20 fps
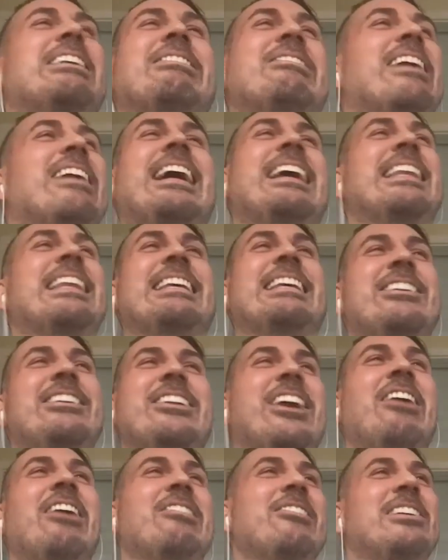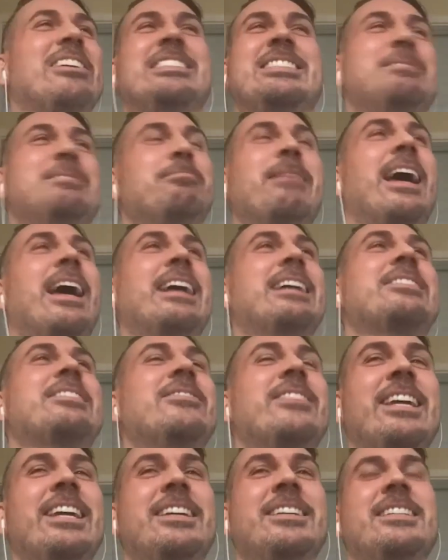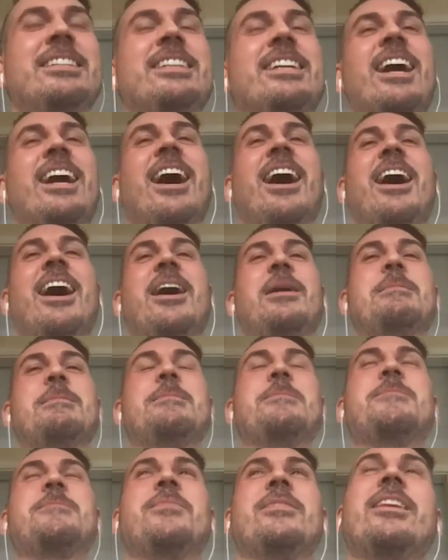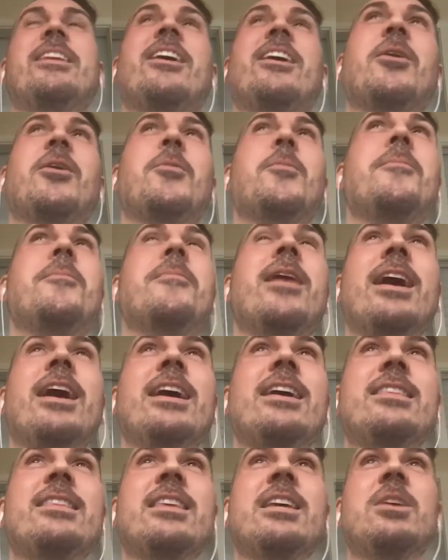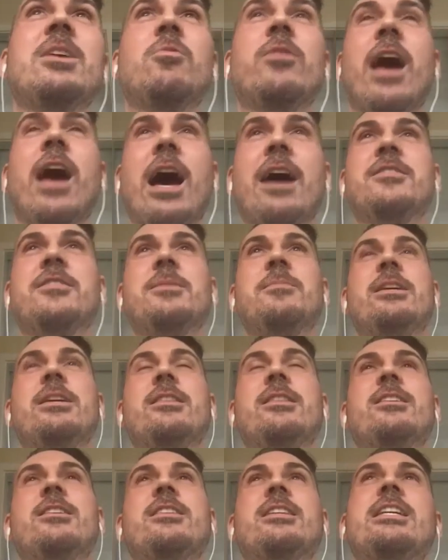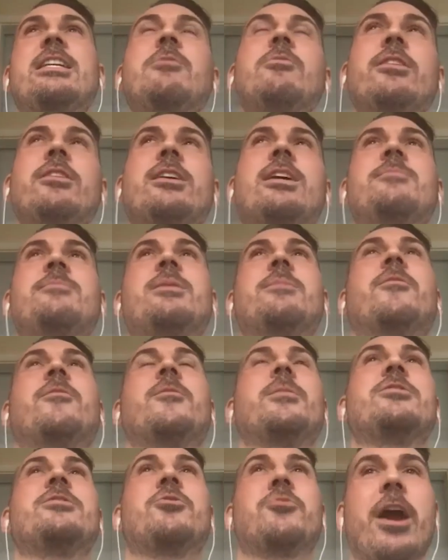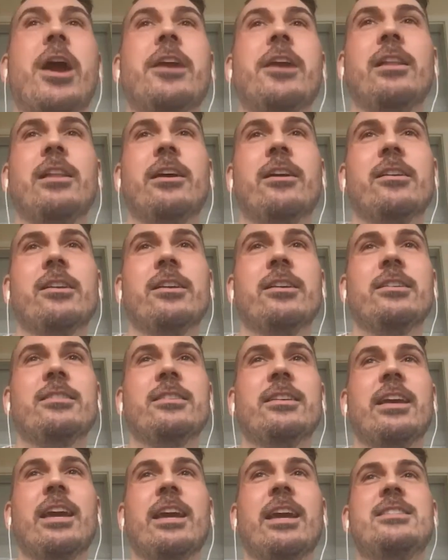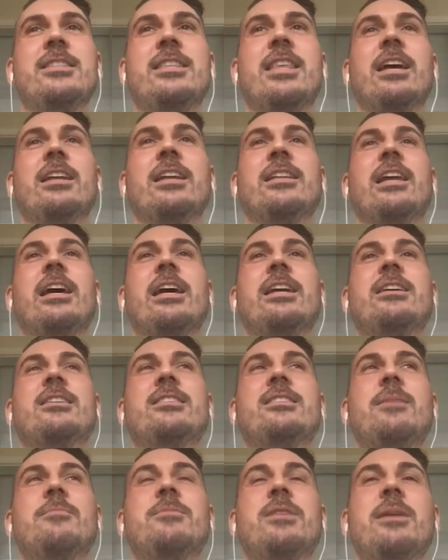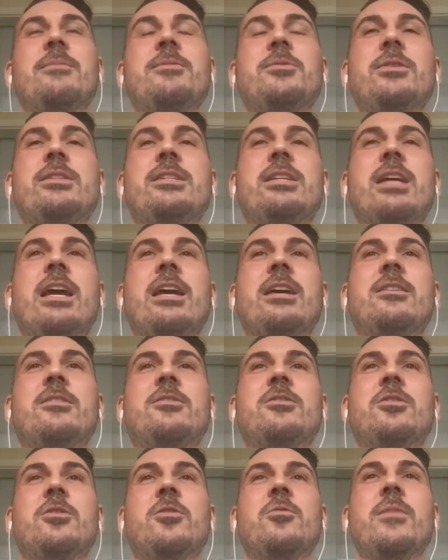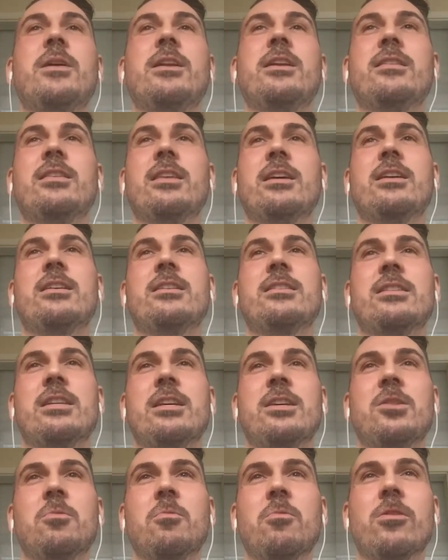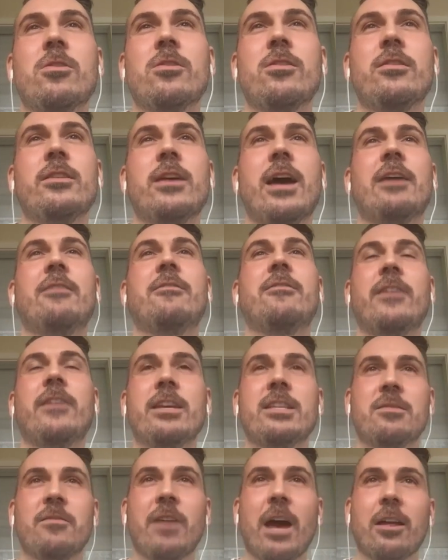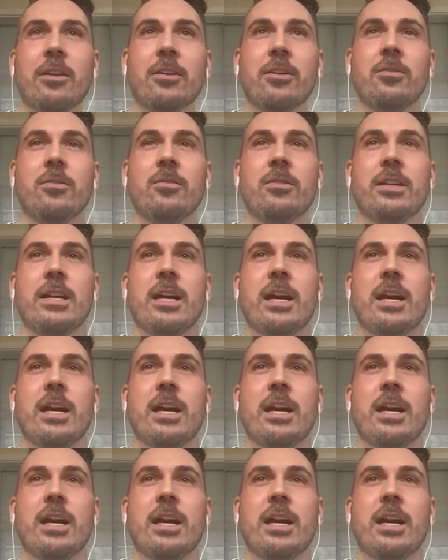away that you don't respect me. Um, no, my thing would have to be the keyword that comes up for me is granularity. It's that like sometimes okay. we take too many things in the world at face value